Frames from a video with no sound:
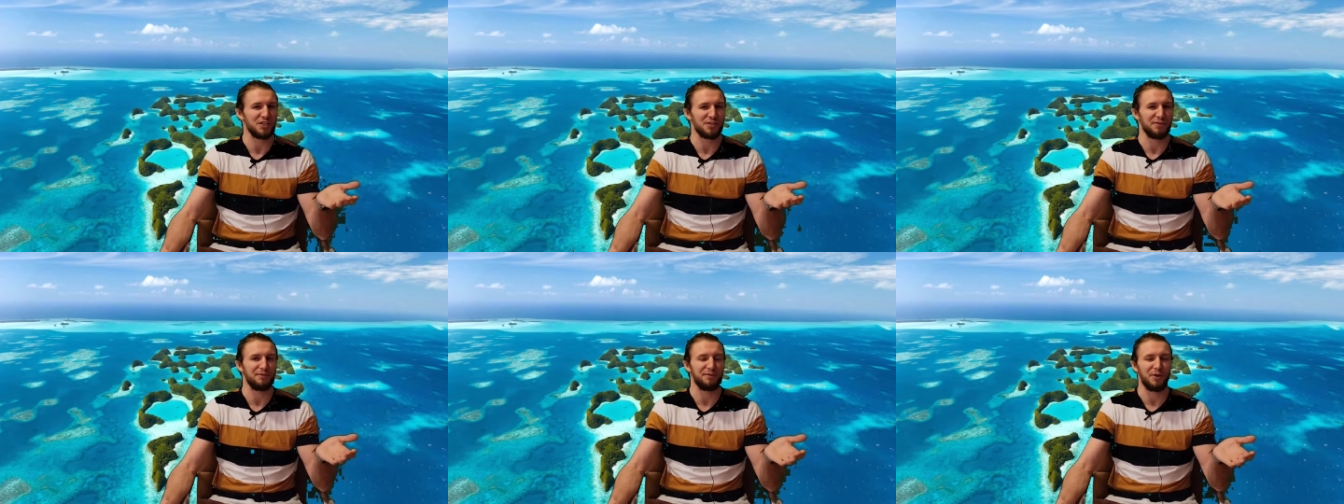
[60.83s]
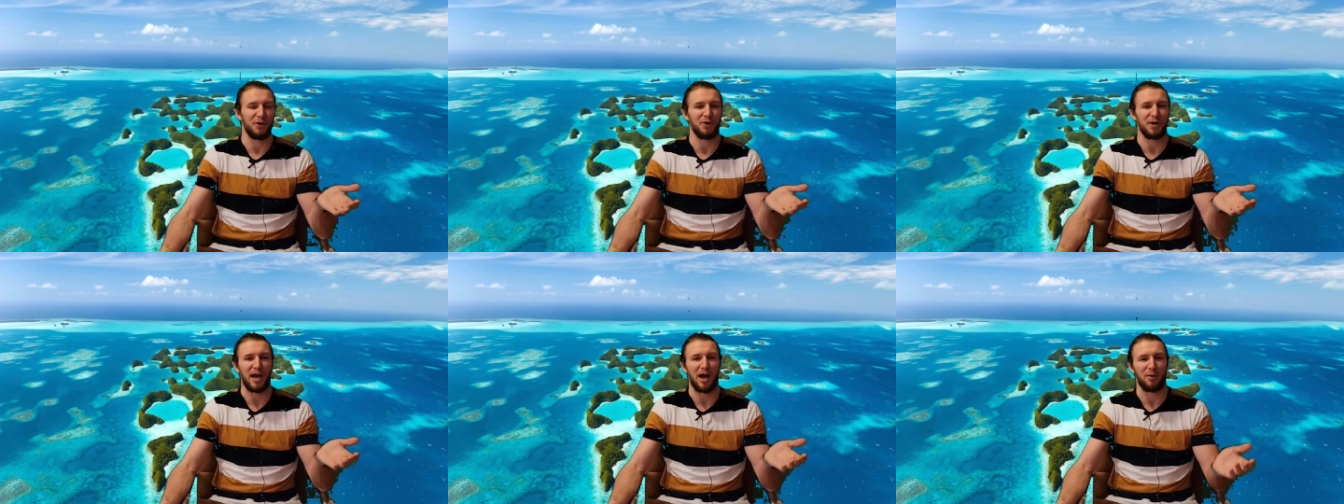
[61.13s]
to
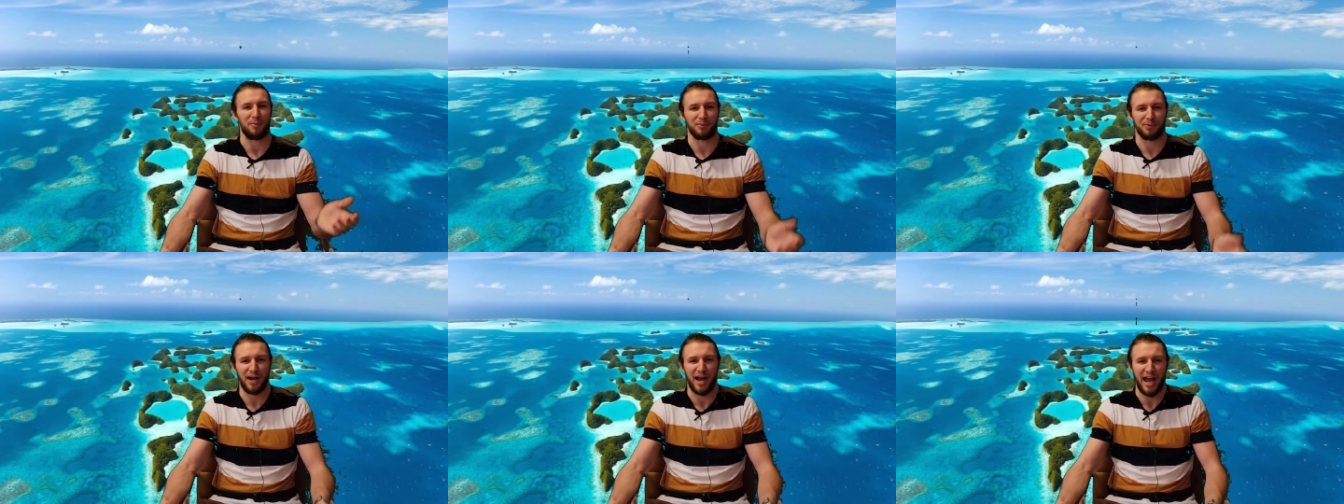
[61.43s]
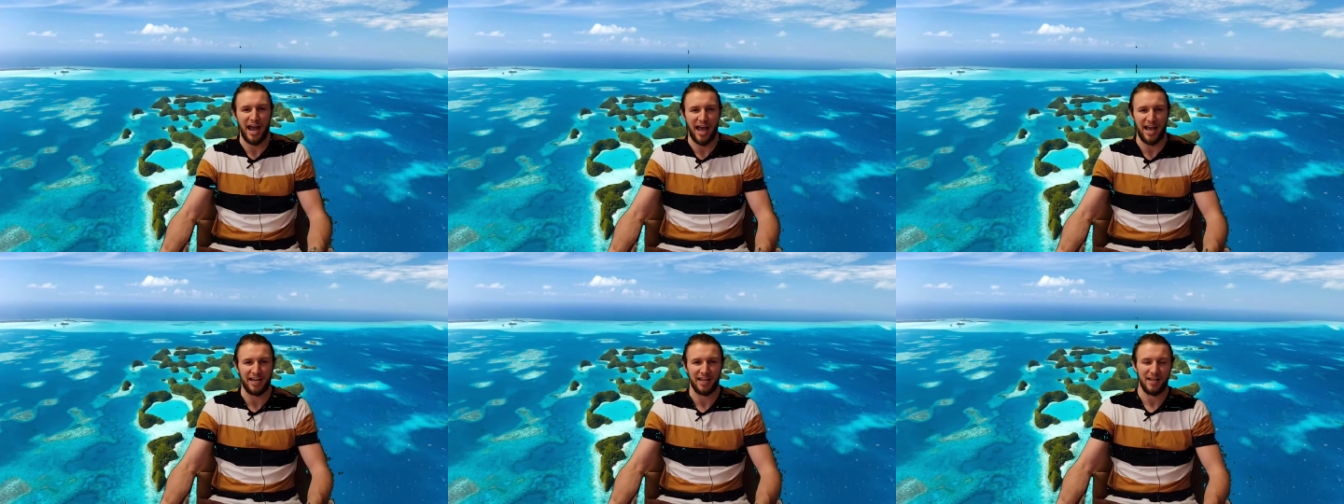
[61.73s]
vote out
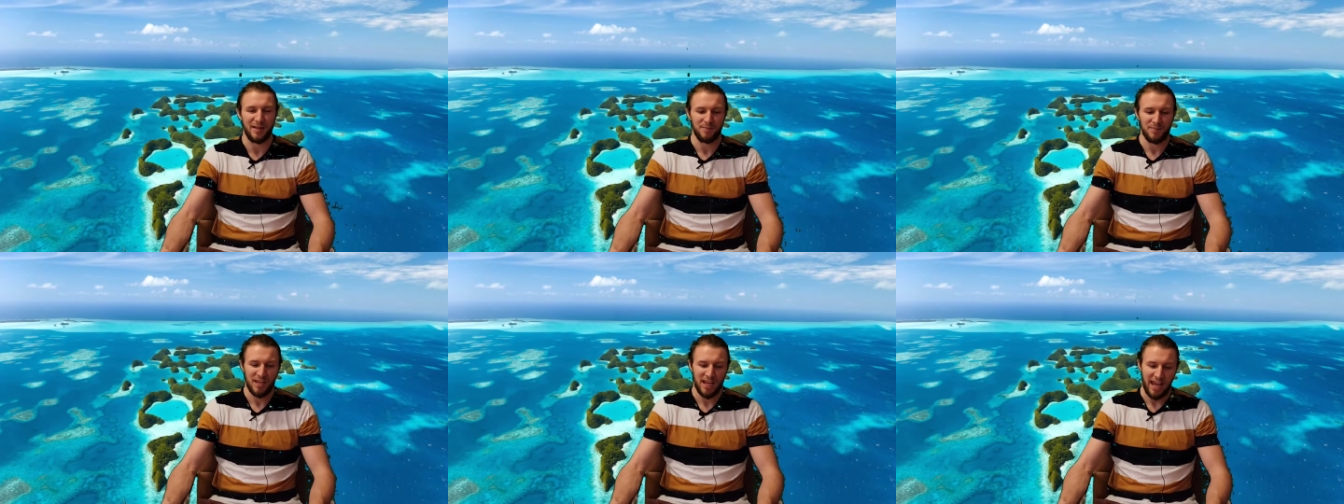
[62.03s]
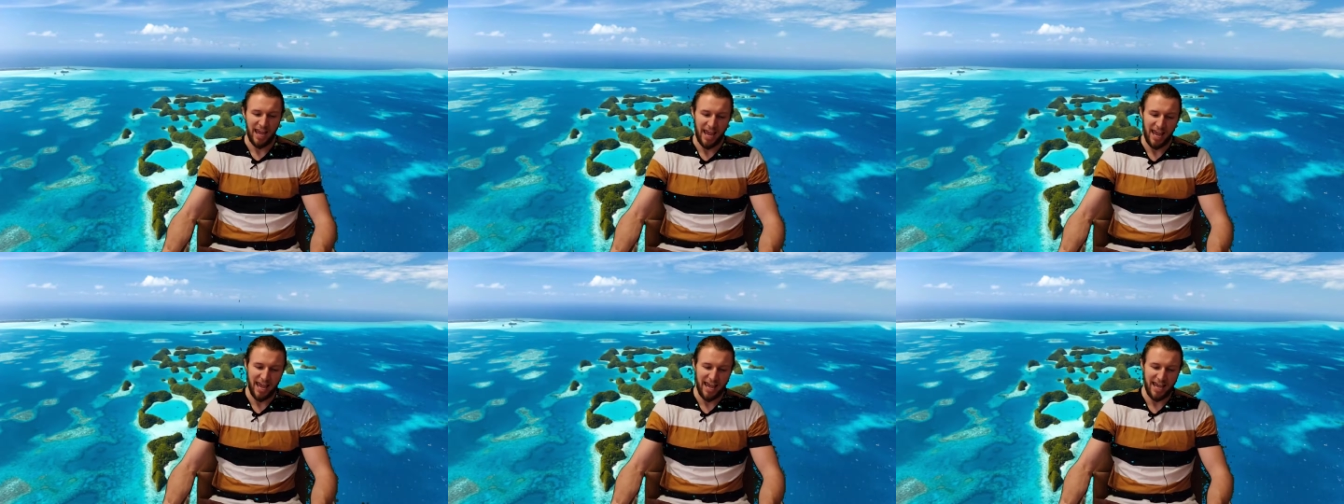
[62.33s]
Brad,
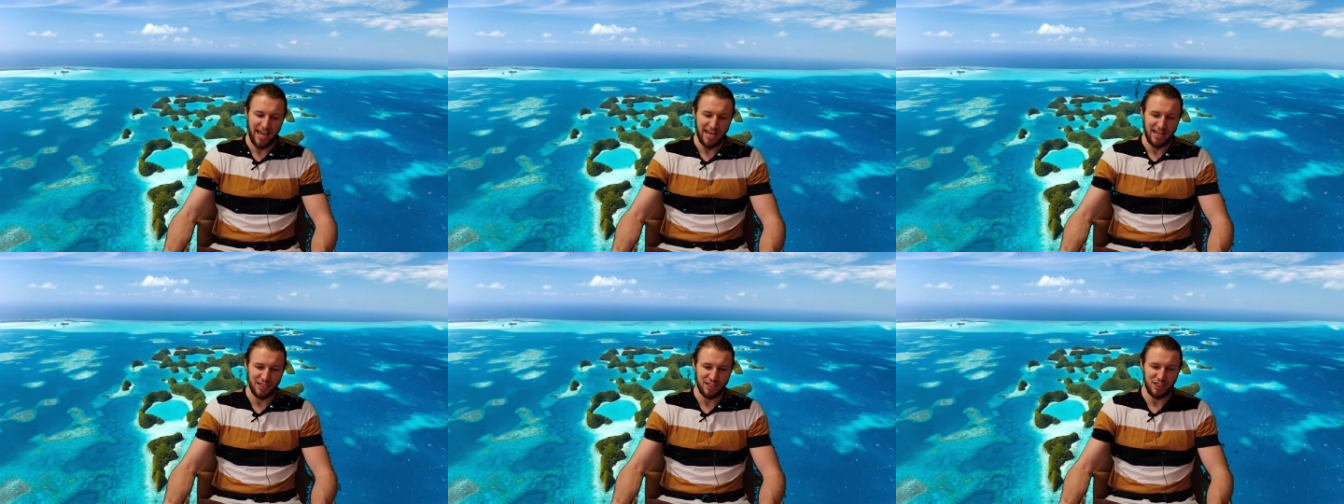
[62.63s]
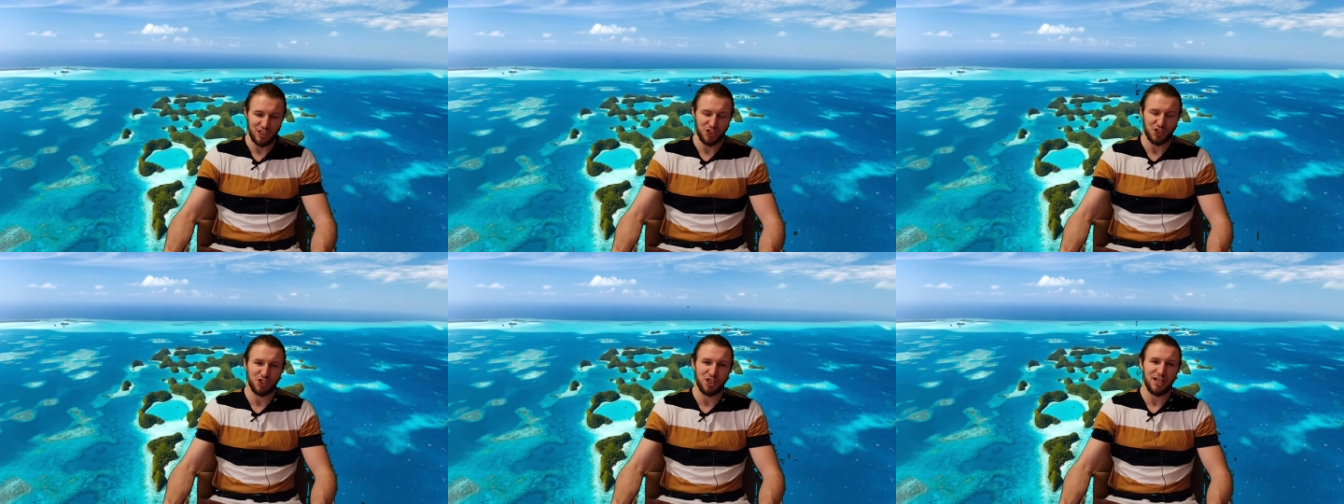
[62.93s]
and
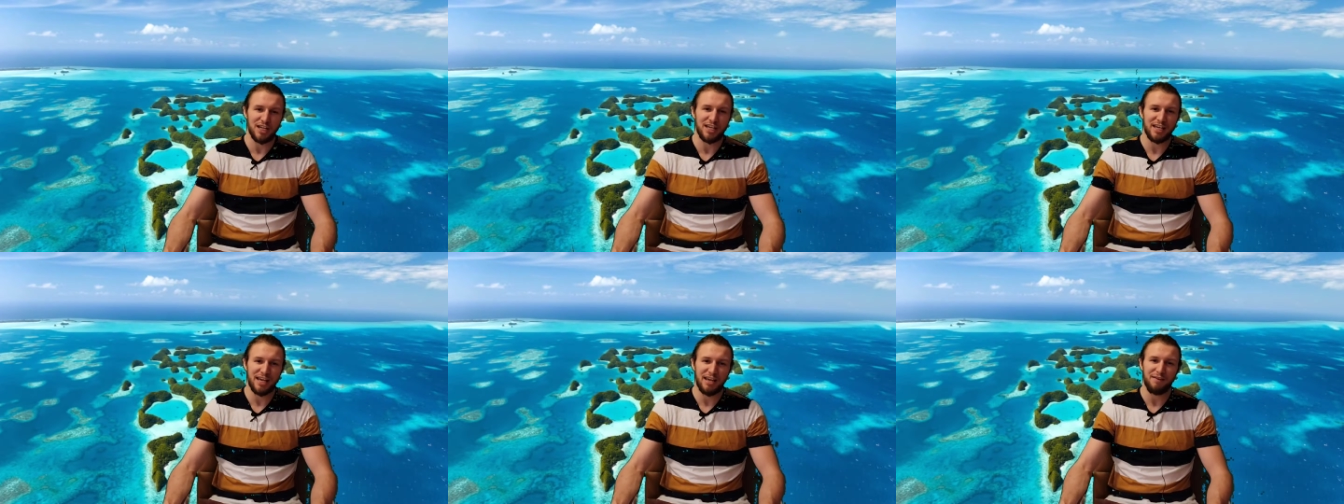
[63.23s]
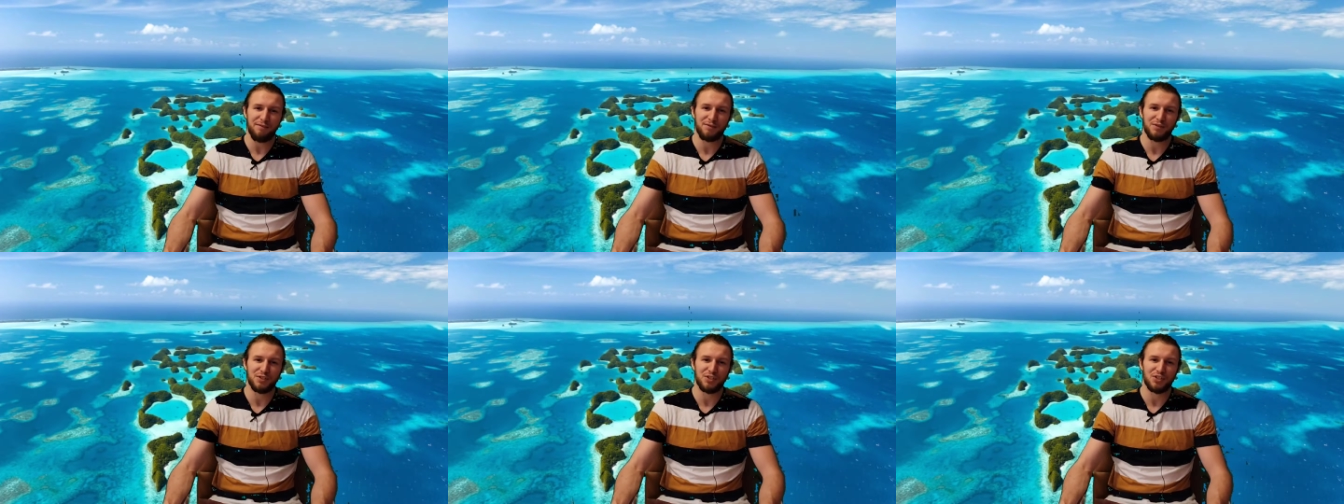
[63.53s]
she
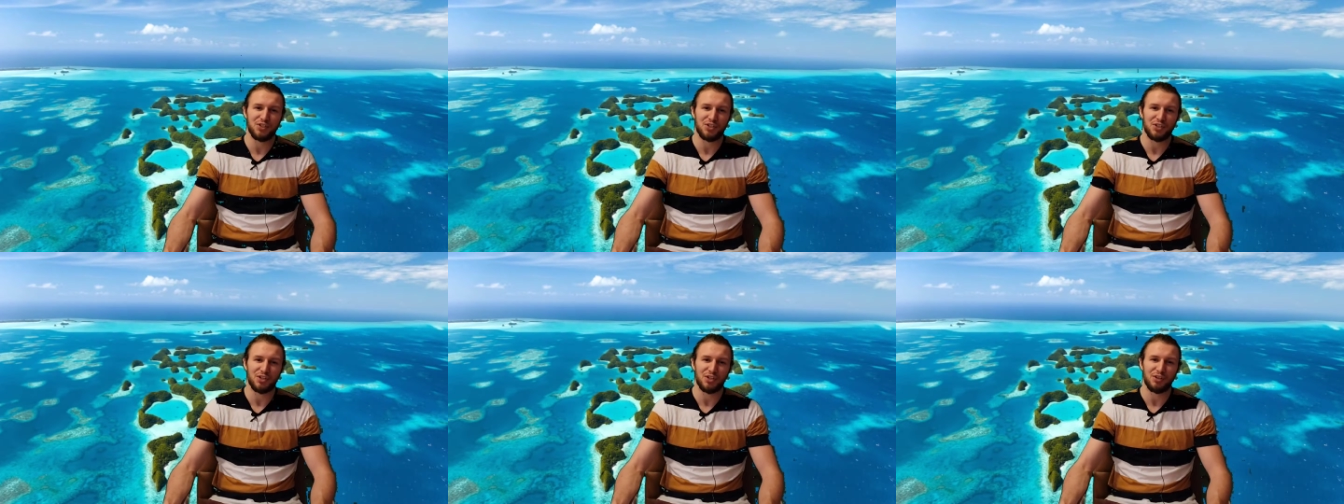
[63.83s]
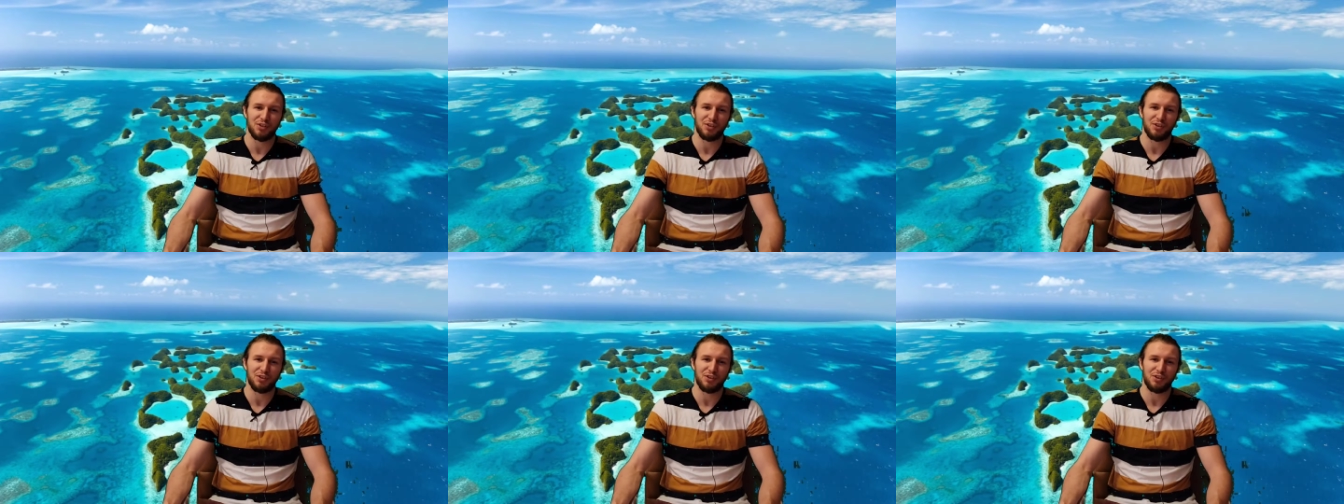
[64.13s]
gives